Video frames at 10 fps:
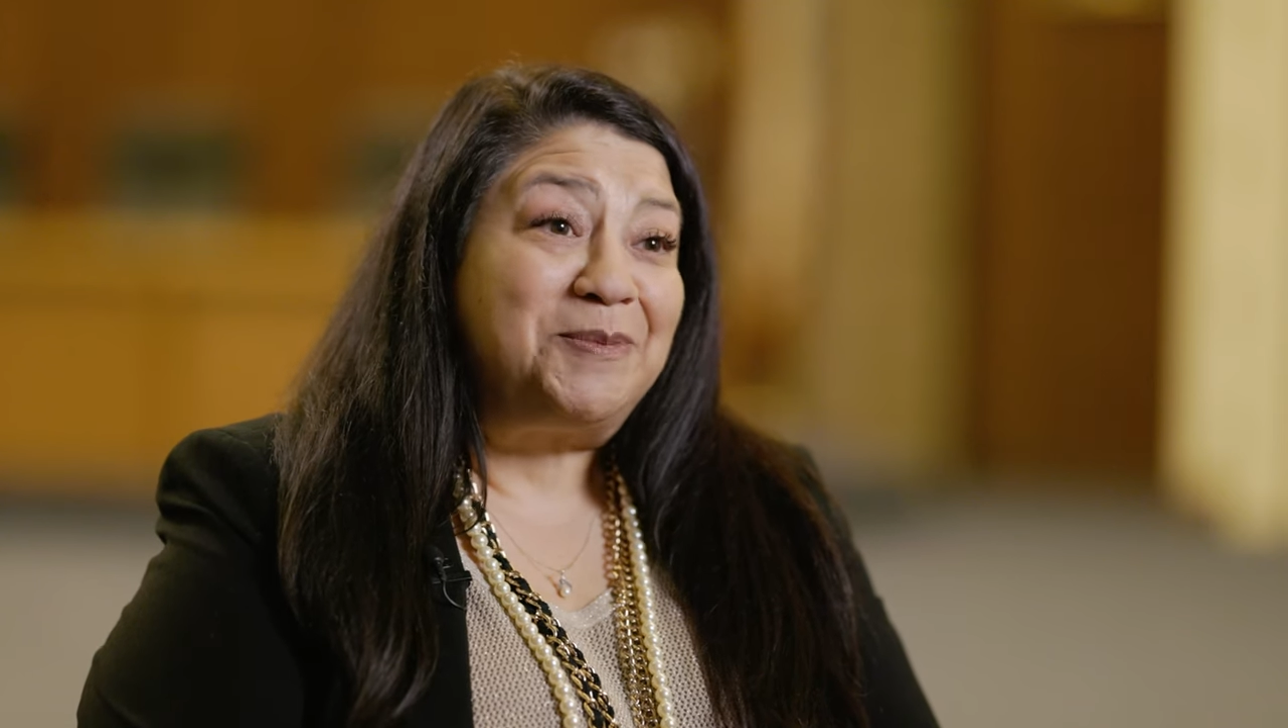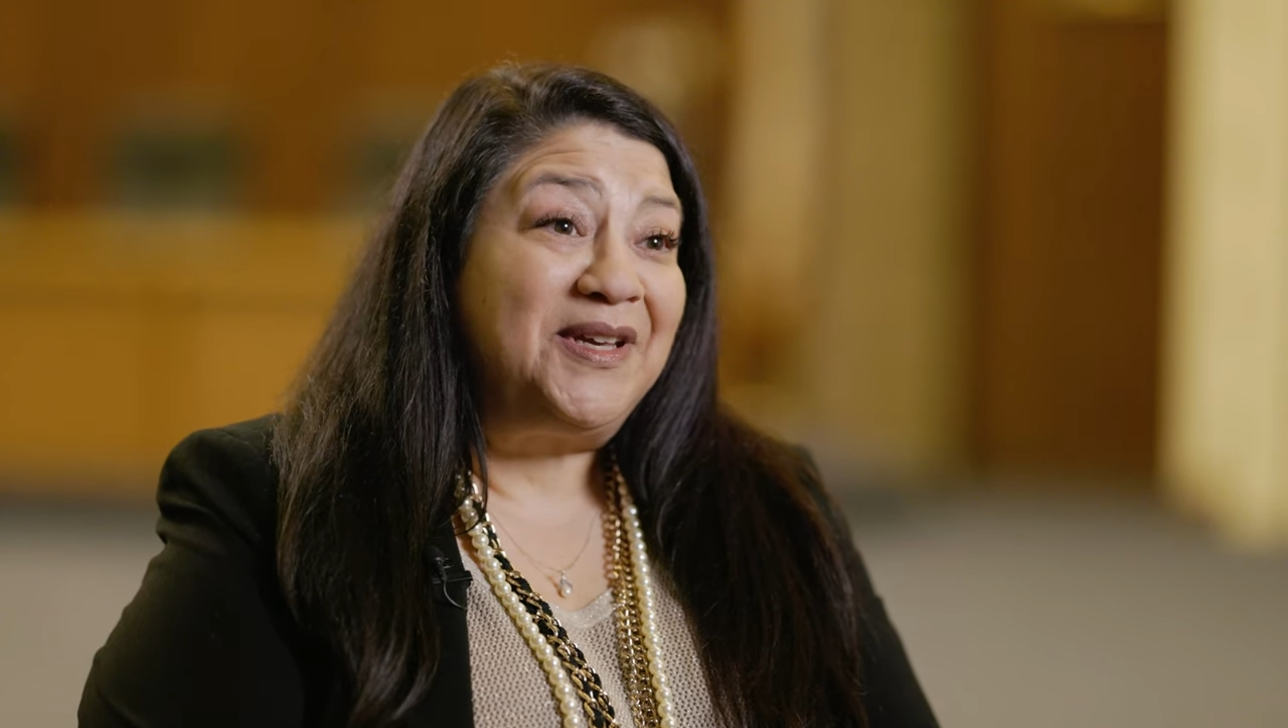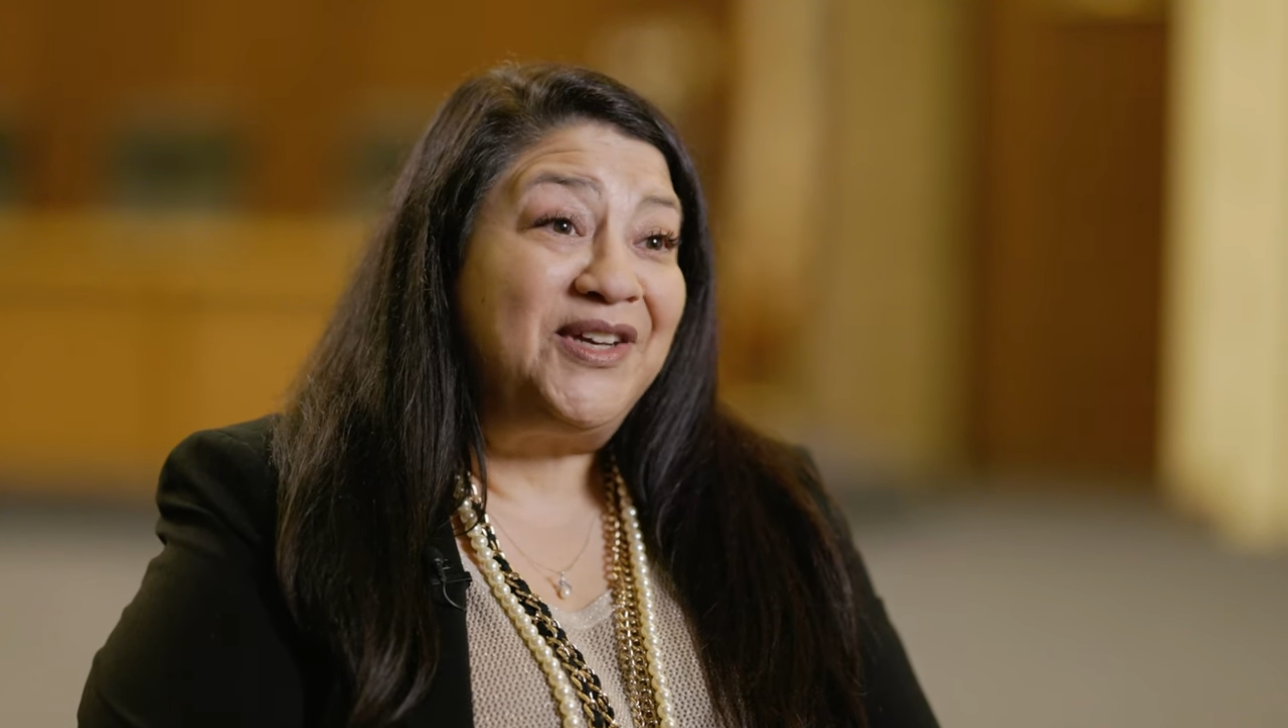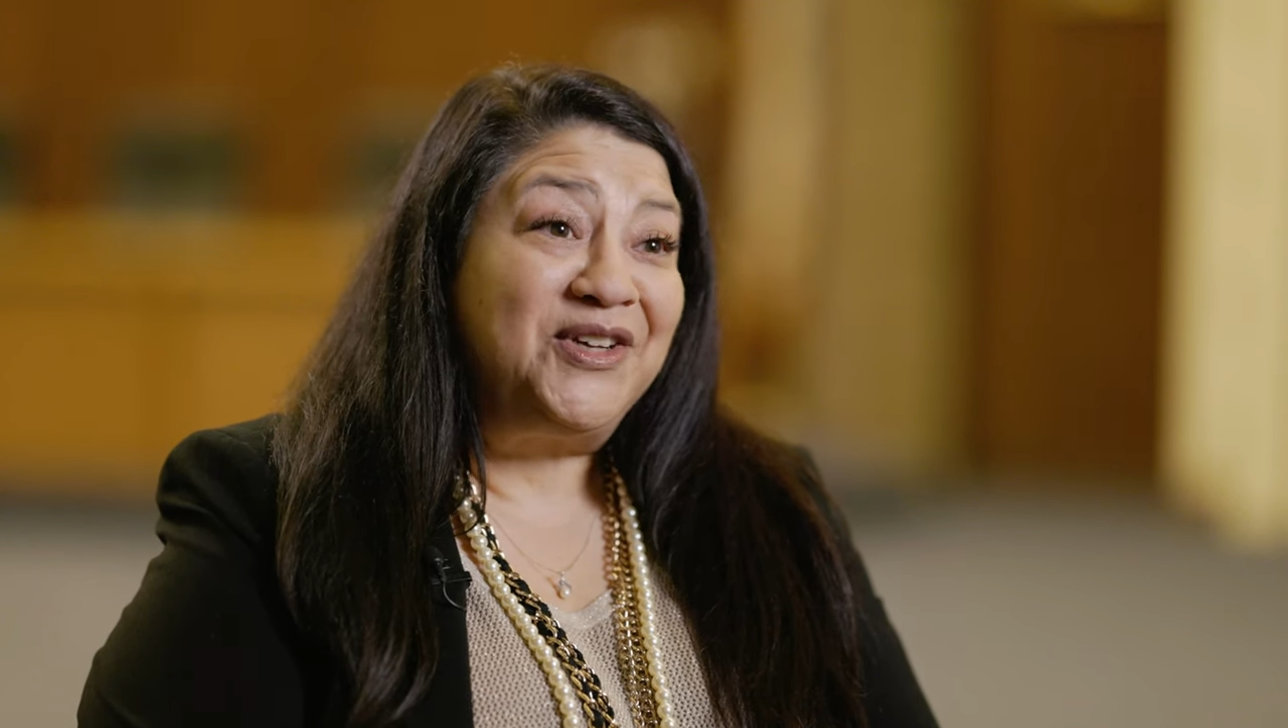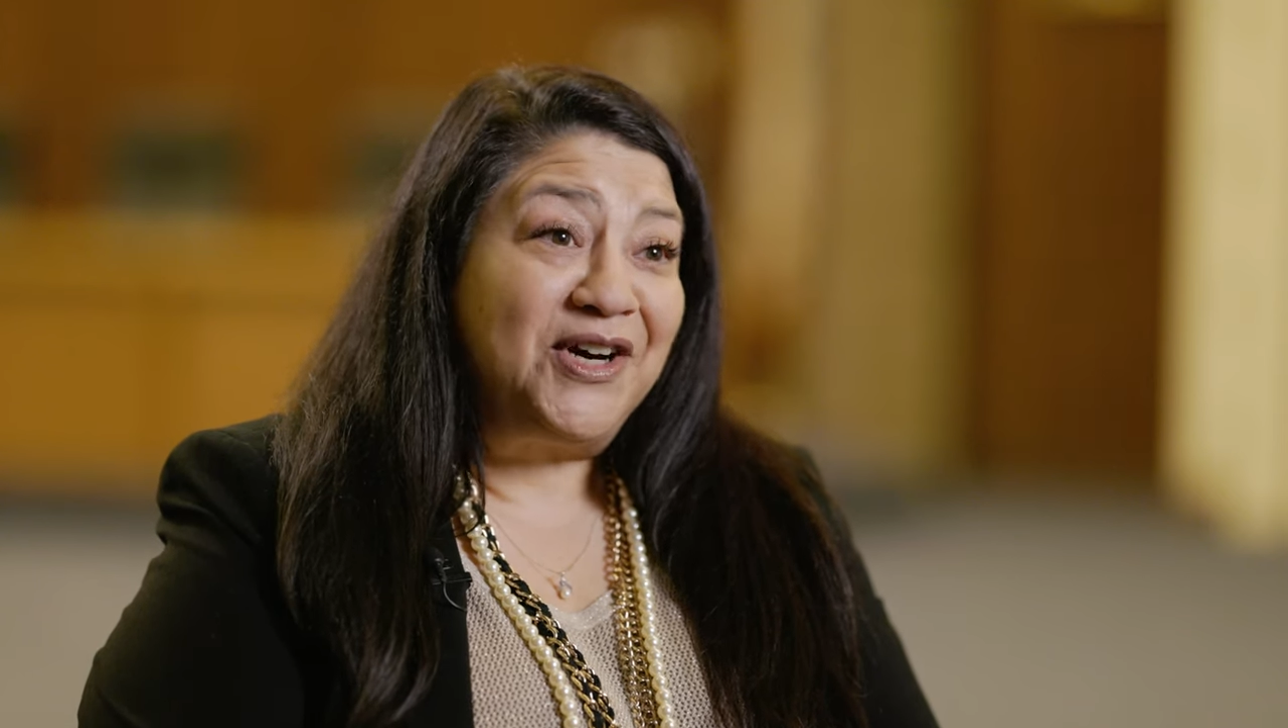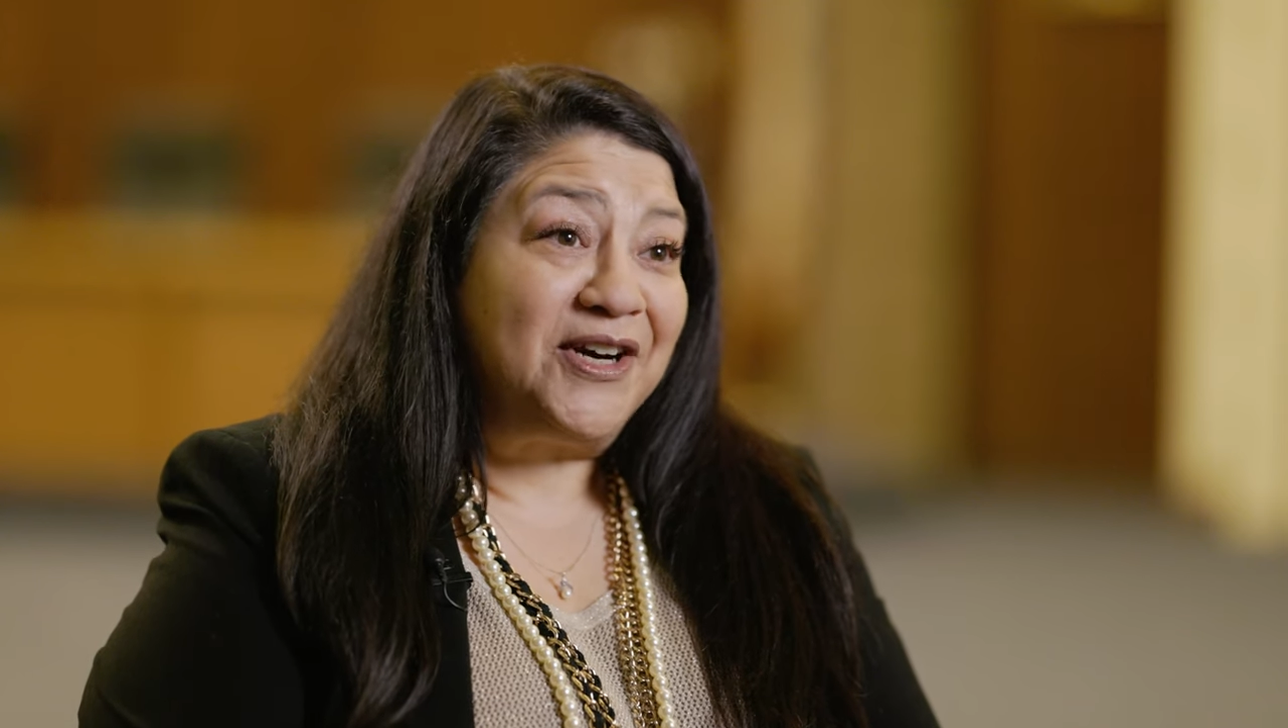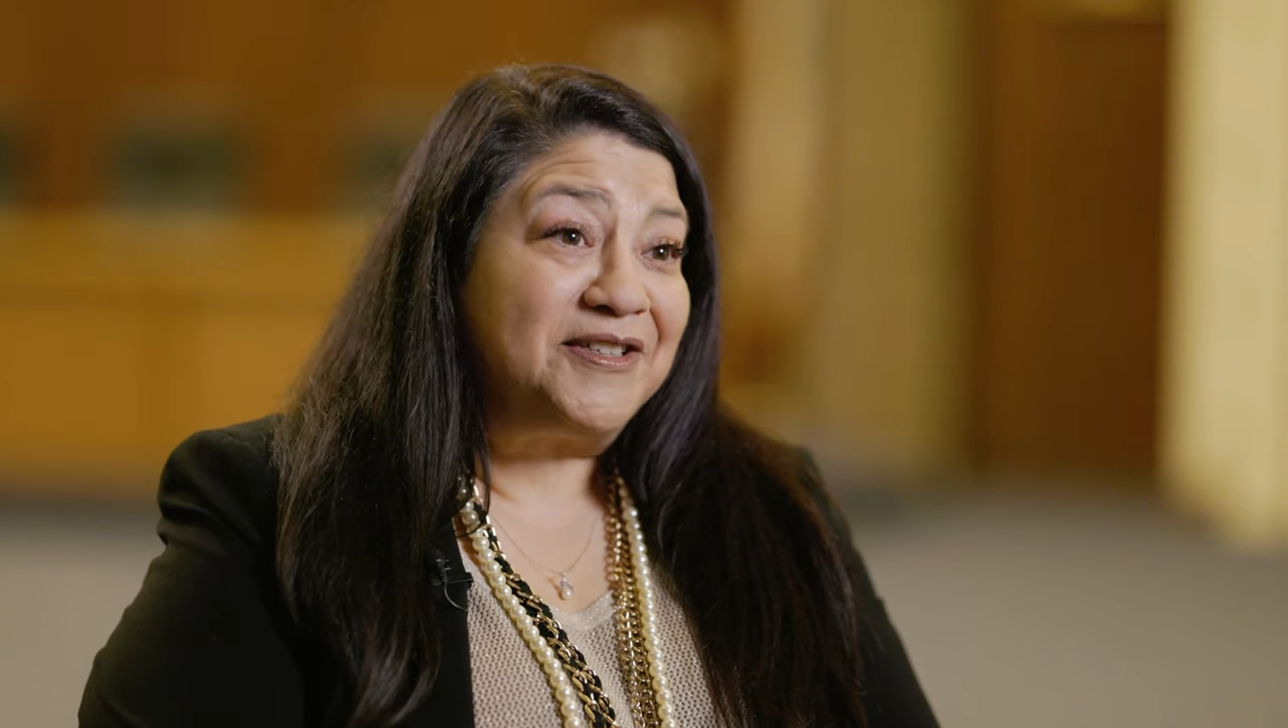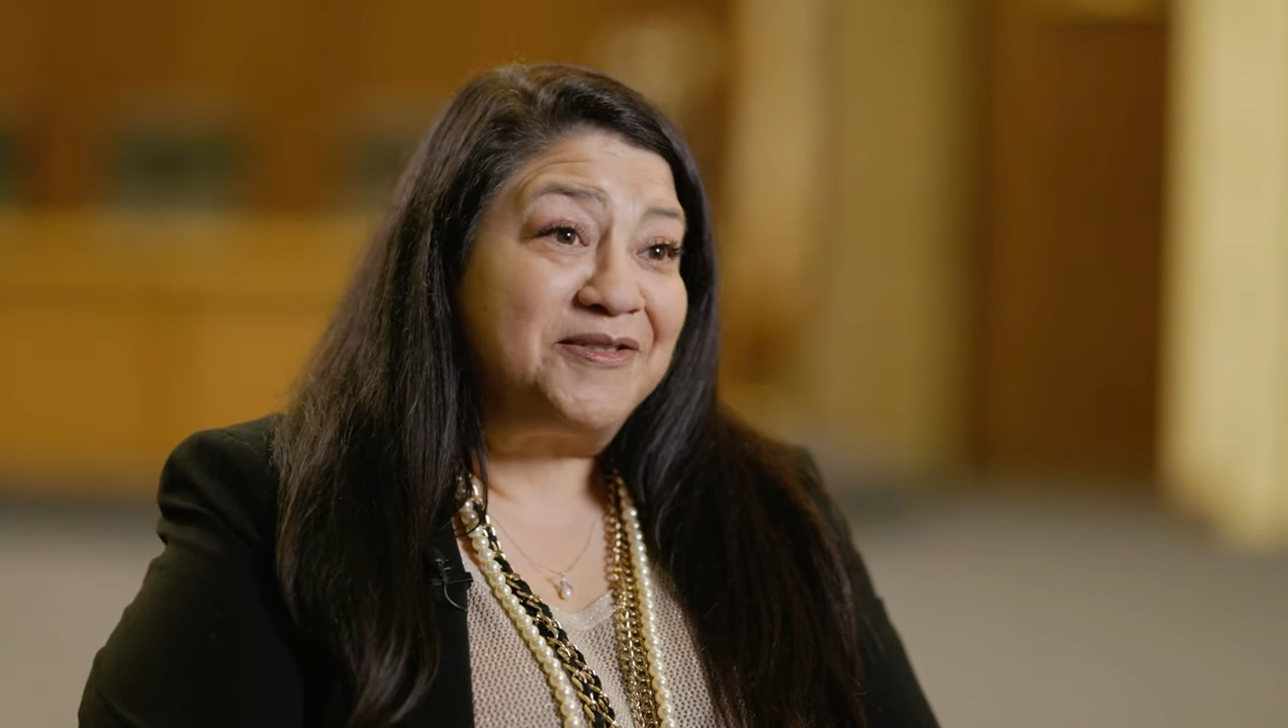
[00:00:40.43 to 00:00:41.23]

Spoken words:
kindergarten,